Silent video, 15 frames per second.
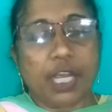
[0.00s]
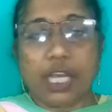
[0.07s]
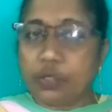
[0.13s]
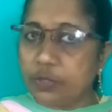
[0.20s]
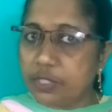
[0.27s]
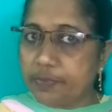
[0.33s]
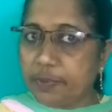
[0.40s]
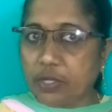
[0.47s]
It
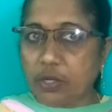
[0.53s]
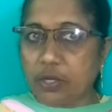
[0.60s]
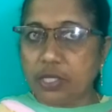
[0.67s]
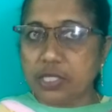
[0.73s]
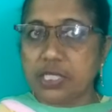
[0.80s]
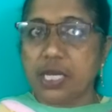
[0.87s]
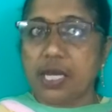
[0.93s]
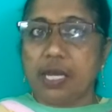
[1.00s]
was
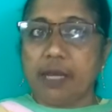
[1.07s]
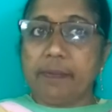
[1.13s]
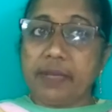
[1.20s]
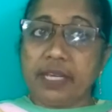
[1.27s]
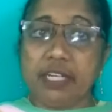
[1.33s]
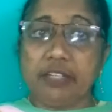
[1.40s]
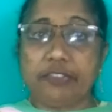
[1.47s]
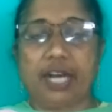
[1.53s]
because
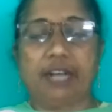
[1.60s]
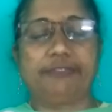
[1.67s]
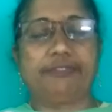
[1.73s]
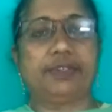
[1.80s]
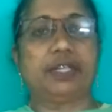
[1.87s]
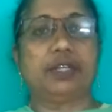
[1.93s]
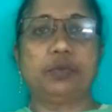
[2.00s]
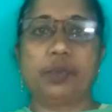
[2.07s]
Mir
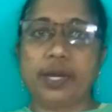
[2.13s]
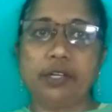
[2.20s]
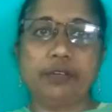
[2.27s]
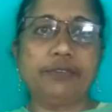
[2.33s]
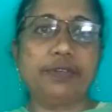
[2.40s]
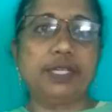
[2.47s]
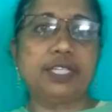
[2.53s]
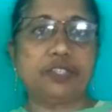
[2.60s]
Jafar, one
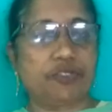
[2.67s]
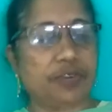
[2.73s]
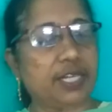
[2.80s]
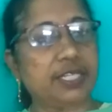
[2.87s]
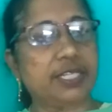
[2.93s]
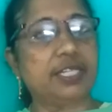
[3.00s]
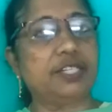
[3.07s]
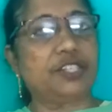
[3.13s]
of his
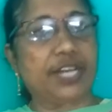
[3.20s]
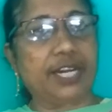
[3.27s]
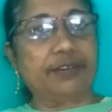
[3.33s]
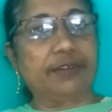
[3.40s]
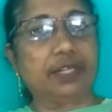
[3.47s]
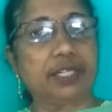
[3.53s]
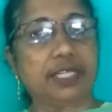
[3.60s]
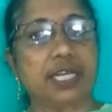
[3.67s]
trusted
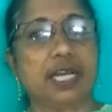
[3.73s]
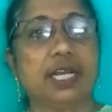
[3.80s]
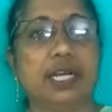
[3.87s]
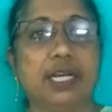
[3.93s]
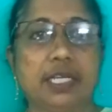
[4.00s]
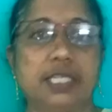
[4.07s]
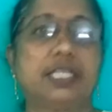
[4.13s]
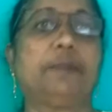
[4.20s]
generals,
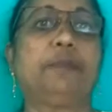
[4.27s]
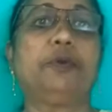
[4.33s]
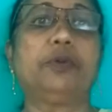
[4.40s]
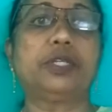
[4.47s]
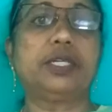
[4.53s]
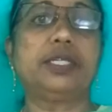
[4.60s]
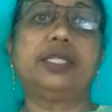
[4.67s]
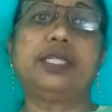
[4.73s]

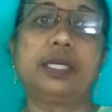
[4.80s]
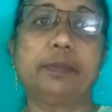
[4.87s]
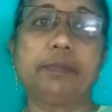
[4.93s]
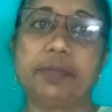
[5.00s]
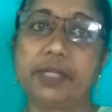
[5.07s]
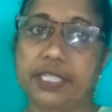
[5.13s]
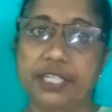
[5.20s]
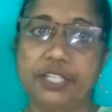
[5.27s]
supported the
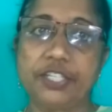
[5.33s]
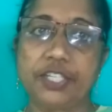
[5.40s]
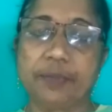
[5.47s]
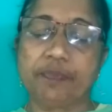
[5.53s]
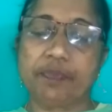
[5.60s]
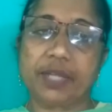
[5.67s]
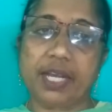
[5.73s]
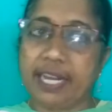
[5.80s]
British,
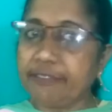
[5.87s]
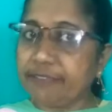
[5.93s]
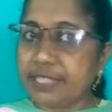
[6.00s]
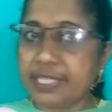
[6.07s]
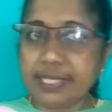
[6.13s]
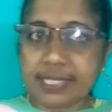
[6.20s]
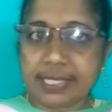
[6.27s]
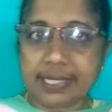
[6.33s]

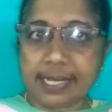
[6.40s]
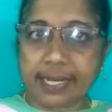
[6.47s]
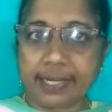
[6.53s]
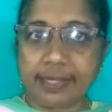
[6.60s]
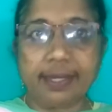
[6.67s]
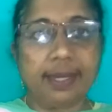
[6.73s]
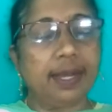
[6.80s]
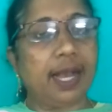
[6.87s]
left his
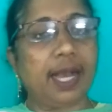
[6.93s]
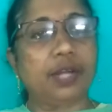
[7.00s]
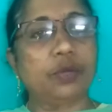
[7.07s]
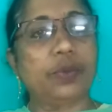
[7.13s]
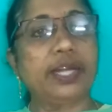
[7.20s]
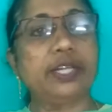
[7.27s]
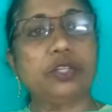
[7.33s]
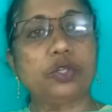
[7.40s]
side
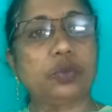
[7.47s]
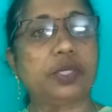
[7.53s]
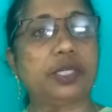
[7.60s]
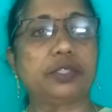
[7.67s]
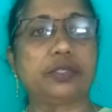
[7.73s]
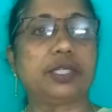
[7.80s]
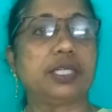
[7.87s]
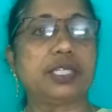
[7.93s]
and went
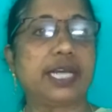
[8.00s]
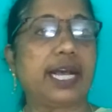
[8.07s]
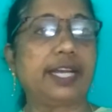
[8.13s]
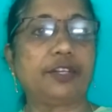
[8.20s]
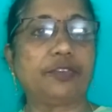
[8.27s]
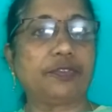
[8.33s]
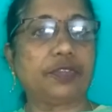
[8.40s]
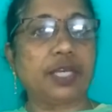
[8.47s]
over to the
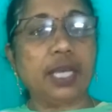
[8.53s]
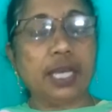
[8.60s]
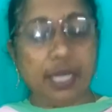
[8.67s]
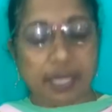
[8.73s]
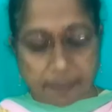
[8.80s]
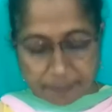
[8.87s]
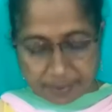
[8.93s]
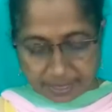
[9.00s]
side of
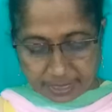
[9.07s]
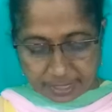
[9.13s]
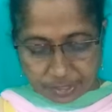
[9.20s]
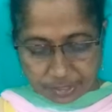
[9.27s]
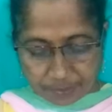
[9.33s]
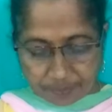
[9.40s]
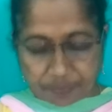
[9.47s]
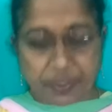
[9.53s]
the
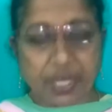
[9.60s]
British.